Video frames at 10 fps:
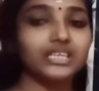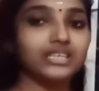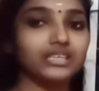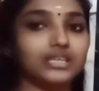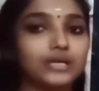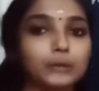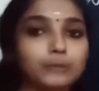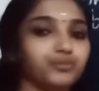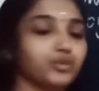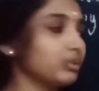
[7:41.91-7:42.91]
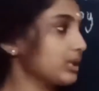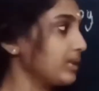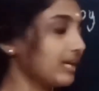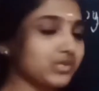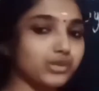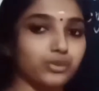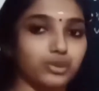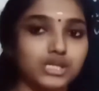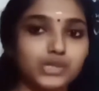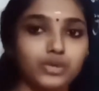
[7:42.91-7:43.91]
Here, what we have to do
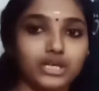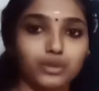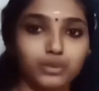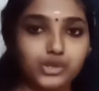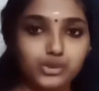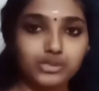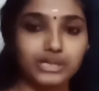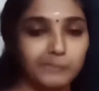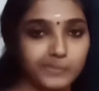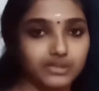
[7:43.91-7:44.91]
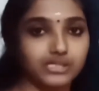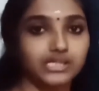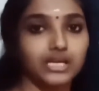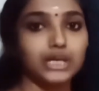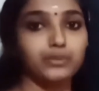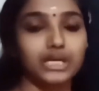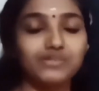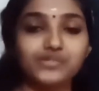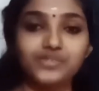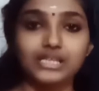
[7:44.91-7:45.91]
is, we are given two numbers and we
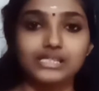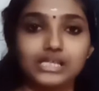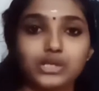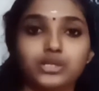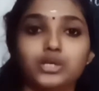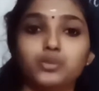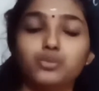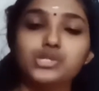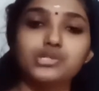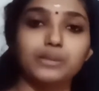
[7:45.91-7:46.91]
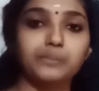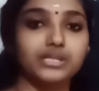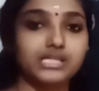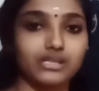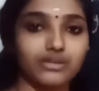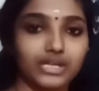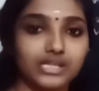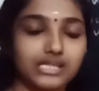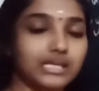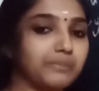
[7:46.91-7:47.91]
have to find out which number is the
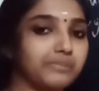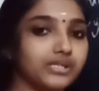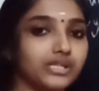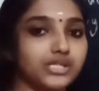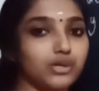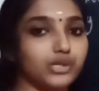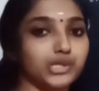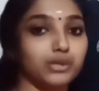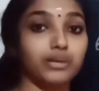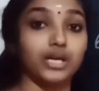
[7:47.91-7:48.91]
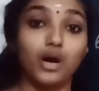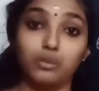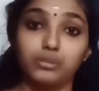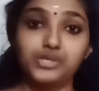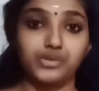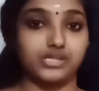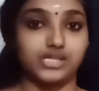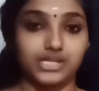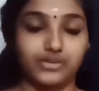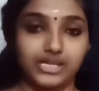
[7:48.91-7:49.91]
greater number and also by how much it
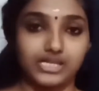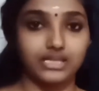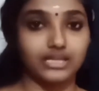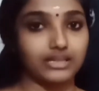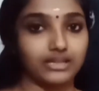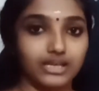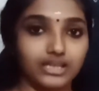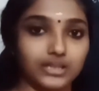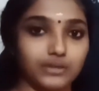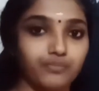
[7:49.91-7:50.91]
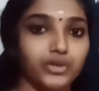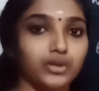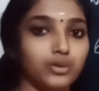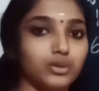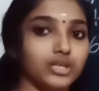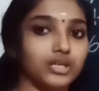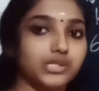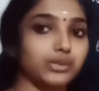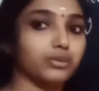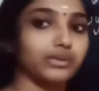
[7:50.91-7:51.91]
is greater than the other. Okay,
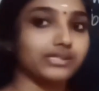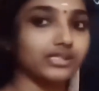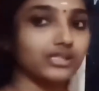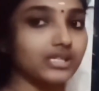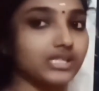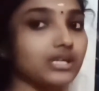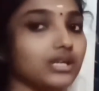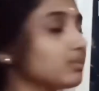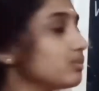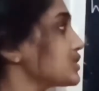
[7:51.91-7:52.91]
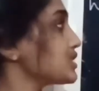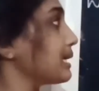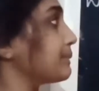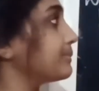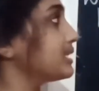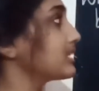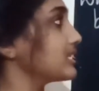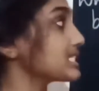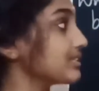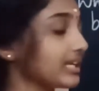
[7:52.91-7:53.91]
so the question is, which number
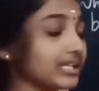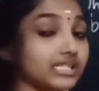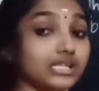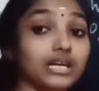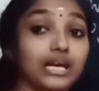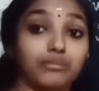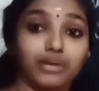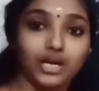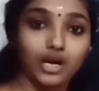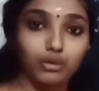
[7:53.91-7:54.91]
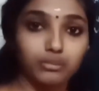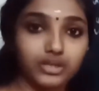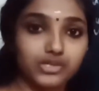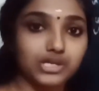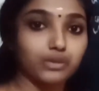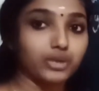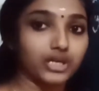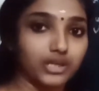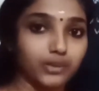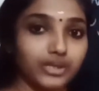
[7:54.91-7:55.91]
is greater and by how much? And we
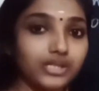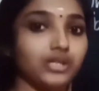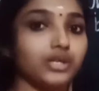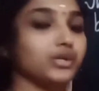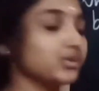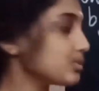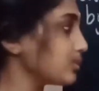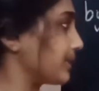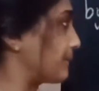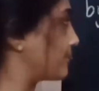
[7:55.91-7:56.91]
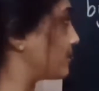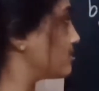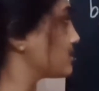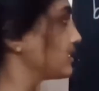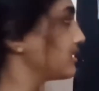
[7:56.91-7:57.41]
are given two numbers.